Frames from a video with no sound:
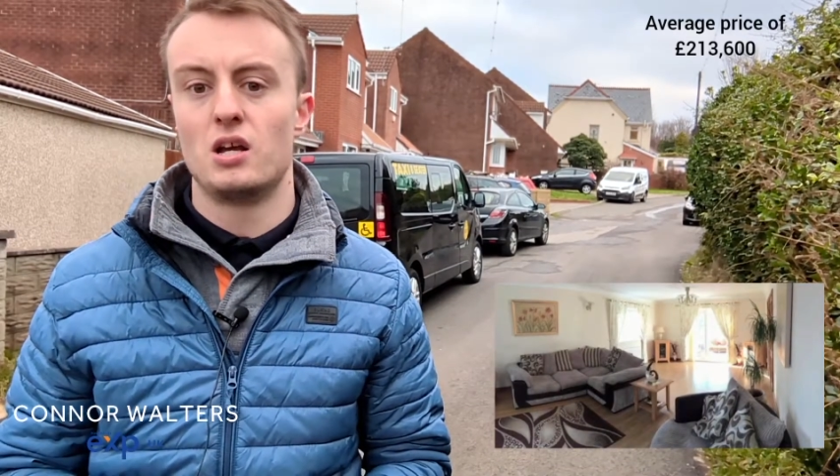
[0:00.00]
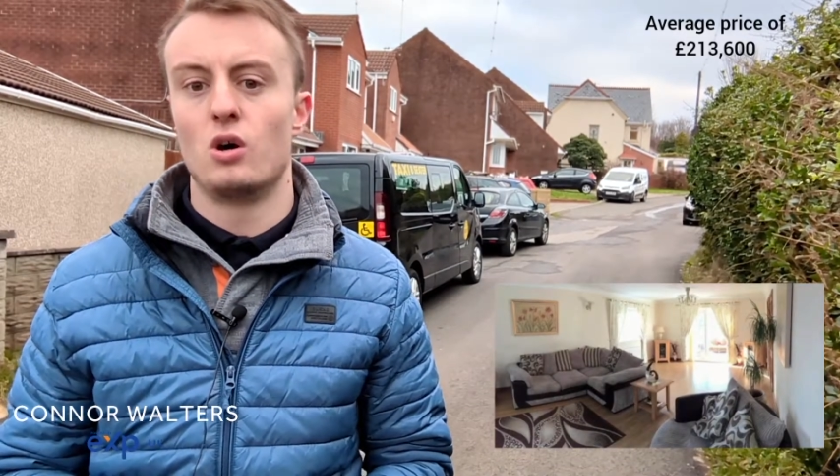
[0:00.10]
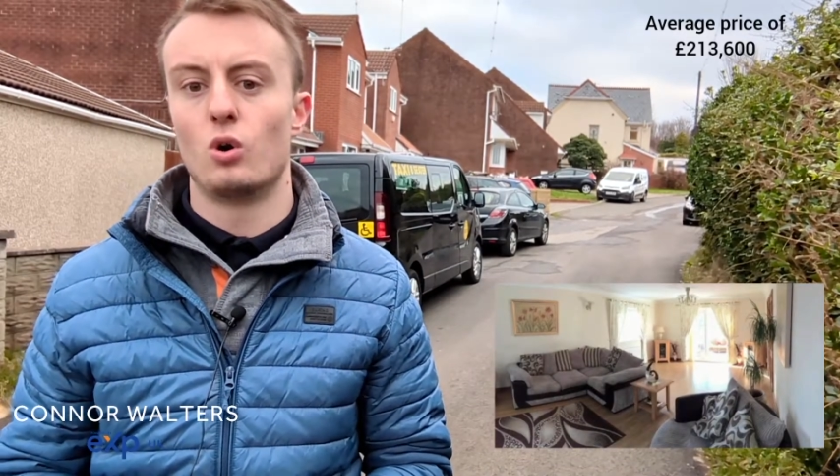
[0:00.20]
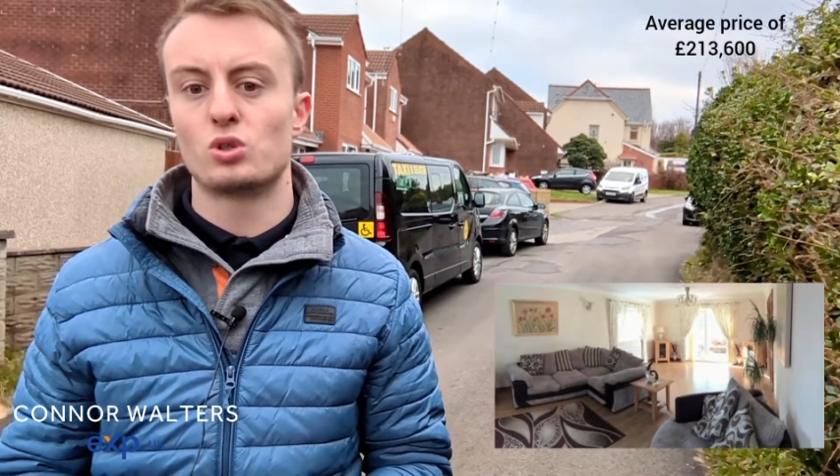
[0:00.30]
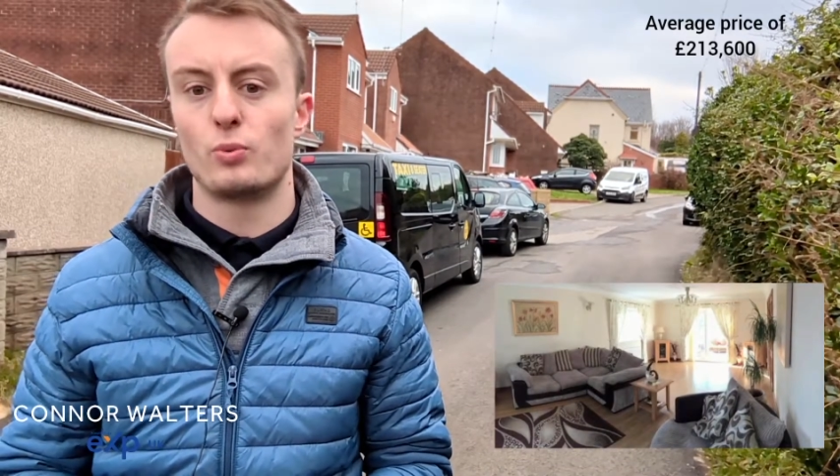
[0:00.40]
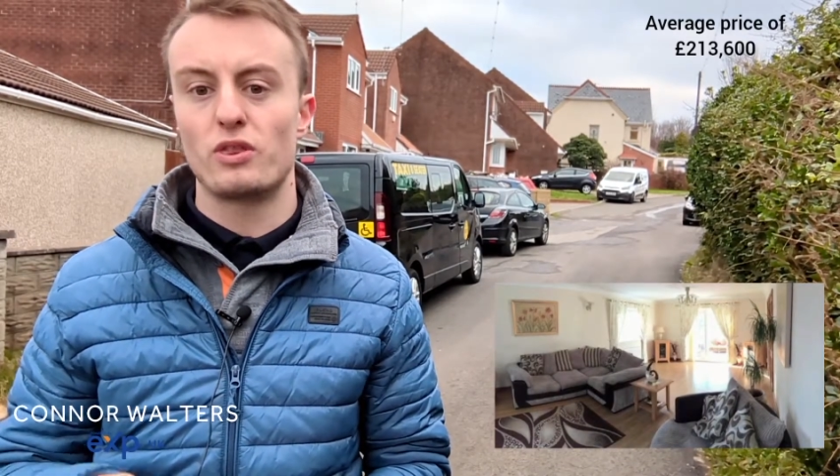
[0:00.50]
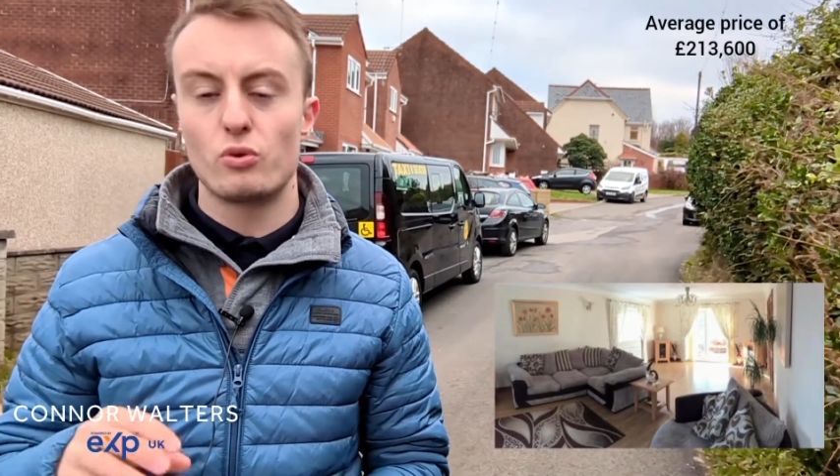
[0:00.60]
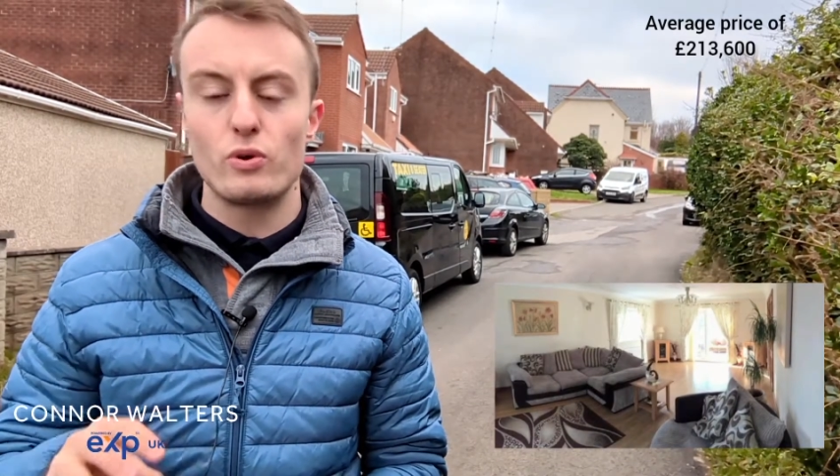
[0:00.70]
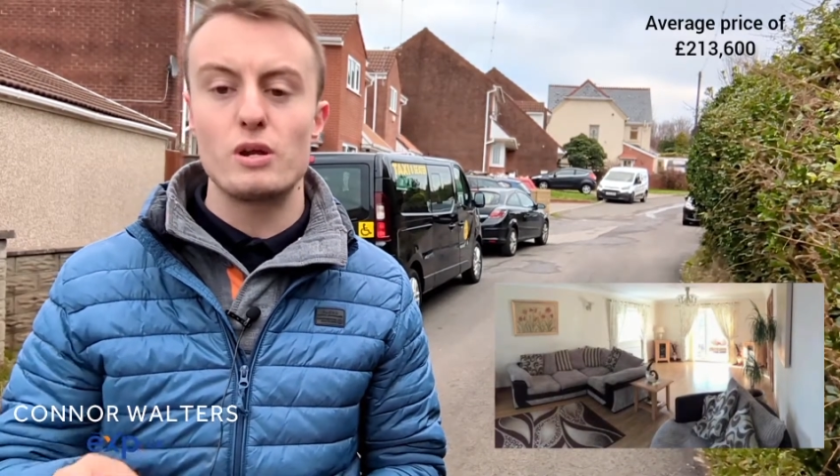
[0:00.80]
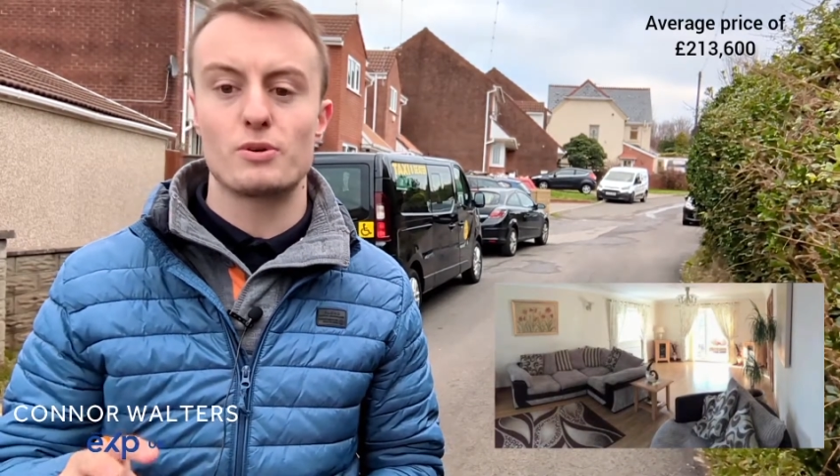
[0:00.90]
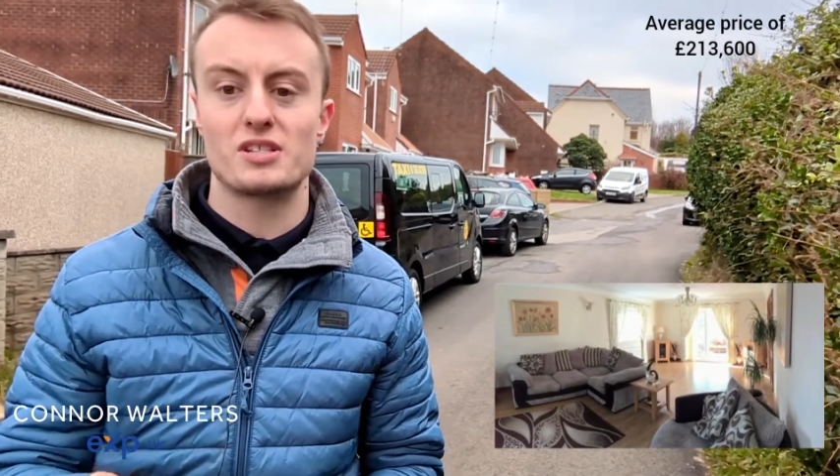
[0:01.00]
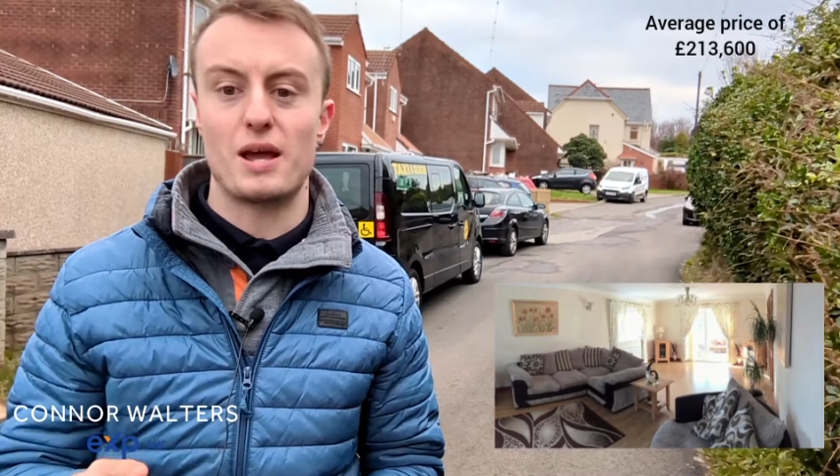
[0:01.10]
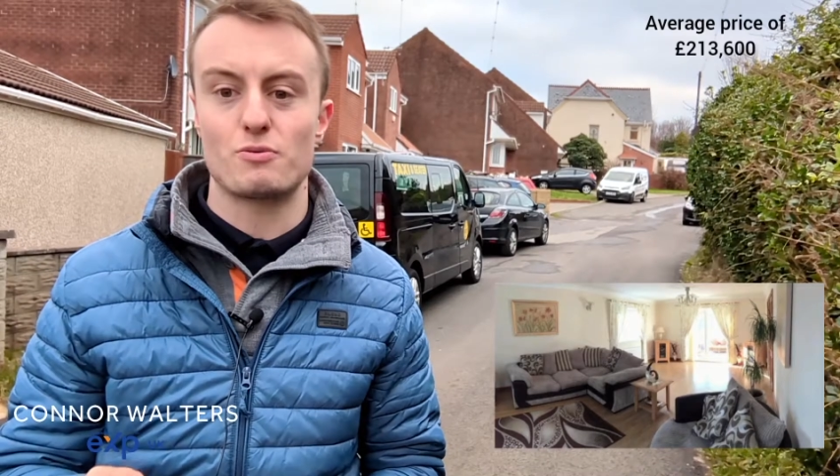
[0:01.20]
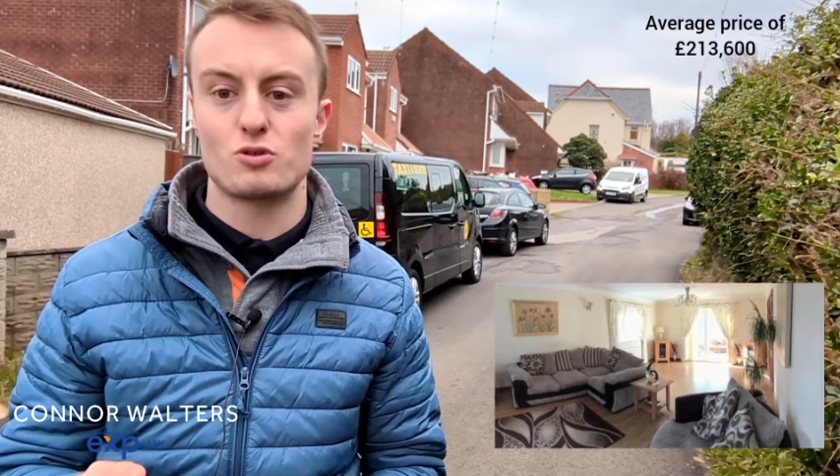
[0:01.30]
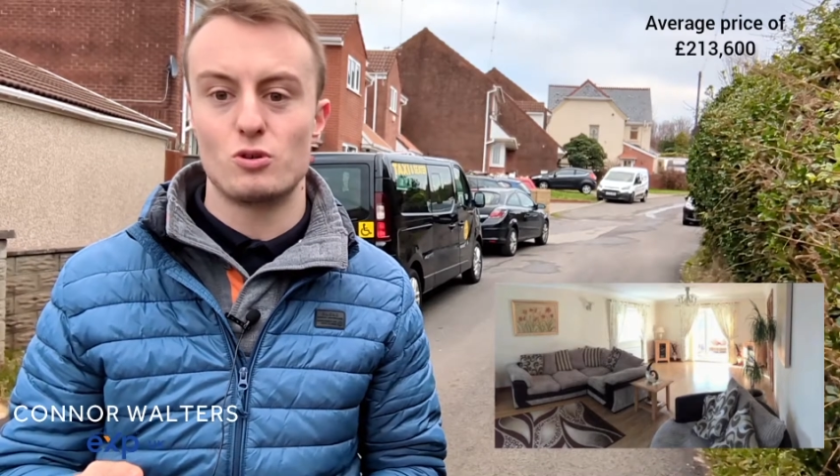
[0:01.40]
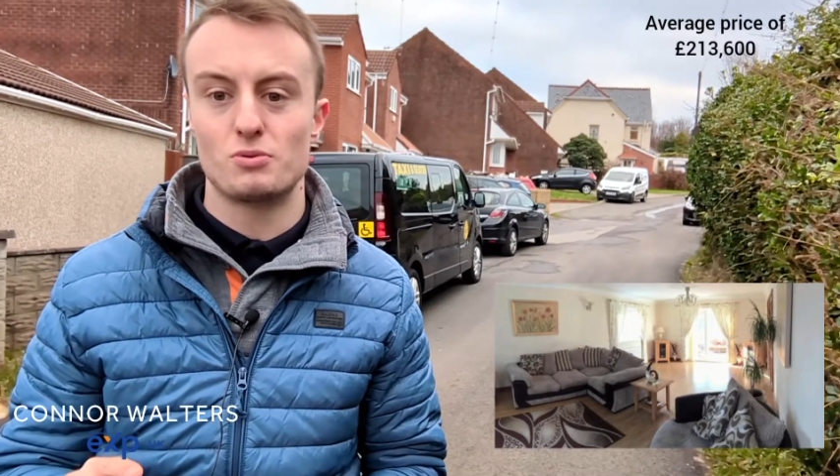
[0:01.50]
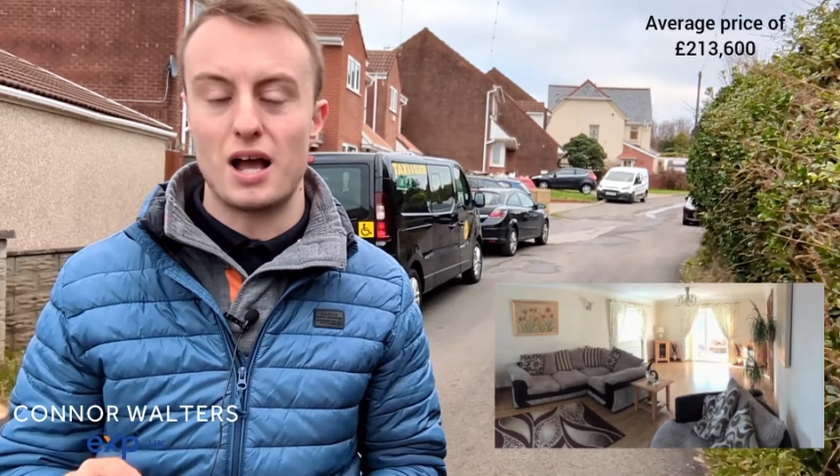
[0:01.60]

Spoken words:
Also with three reception rooms